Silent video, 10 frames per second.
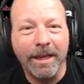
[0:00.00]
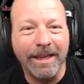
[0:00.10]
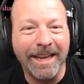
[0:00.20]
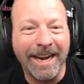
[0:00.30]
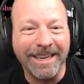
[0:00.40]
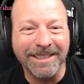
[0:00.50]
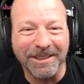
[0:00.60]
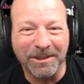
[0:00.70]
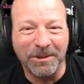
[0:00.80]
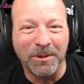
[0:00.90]
that is a
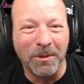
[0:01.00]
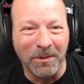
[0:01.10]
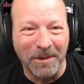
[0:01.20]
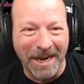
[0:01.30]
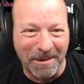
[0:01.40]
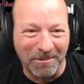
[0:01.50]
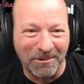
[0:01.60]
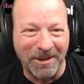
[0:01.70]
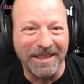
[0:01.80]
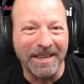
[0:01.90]
cool lamp
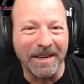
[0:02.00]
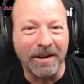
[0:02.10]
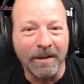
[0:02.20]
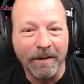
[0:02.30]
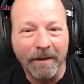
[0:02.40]
right there.